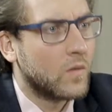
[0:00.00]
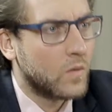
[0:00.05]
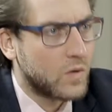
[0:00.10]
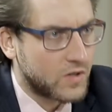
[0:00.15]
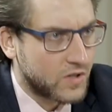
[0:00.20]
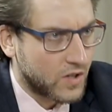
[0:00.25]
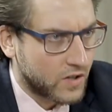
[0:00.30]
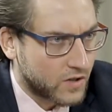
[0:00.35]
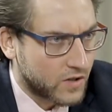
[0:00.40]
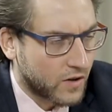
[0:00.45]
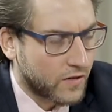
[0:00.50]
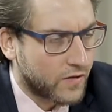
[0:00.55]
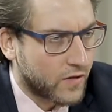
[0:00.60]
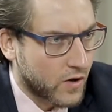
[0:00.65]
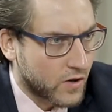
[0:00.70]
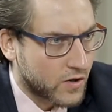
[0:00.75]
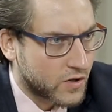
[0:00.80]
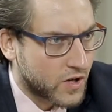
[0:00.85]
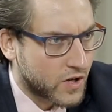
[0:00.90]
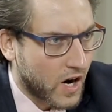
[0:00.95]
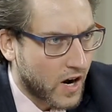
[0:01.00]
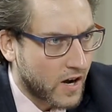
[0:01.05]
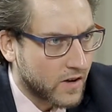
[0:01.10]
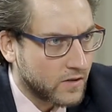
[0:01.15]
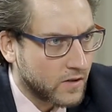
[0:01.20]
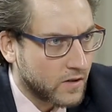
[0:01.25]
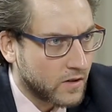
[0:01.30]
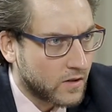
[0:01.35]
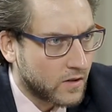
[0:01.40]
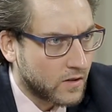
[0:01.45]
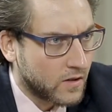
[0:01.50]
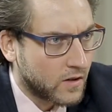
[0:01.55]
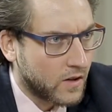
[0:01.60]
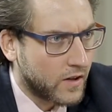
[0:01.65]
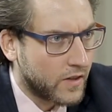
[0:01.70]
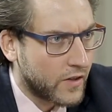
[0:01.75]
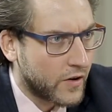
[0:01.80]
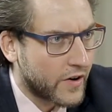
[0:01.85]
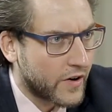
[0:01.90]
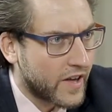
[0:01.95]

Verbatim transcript: as was well. Was this your first child mm-hmm. and their